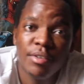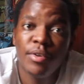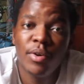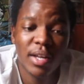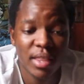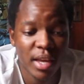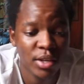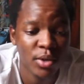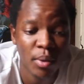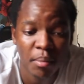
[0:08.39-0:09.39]
If you are,
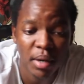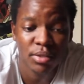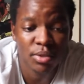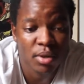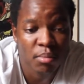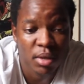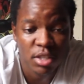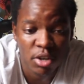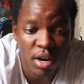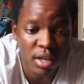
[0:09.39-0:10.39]
thank you. I'm about to talk about
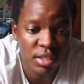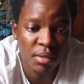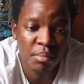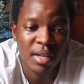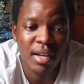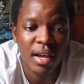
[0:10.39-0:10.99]
Taraji P.